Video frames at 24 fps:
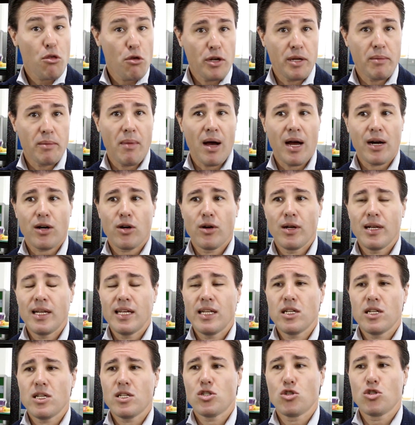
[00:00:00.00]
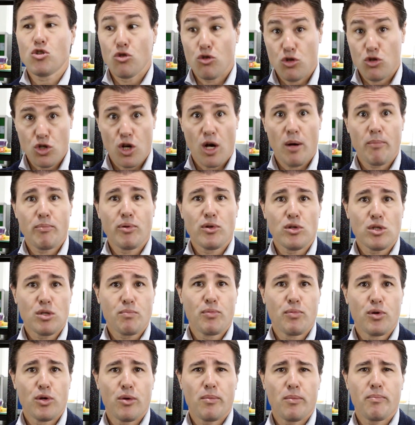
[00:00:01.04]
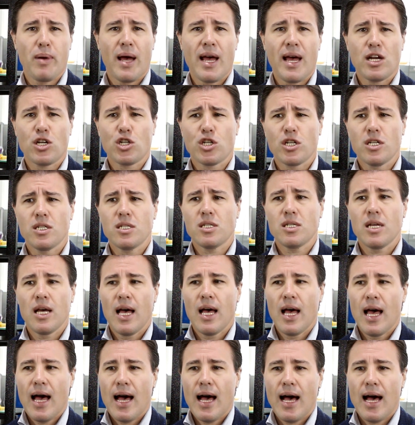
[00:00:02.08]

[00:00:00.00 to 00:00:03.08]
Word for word: 30 microliters, two samples per patient,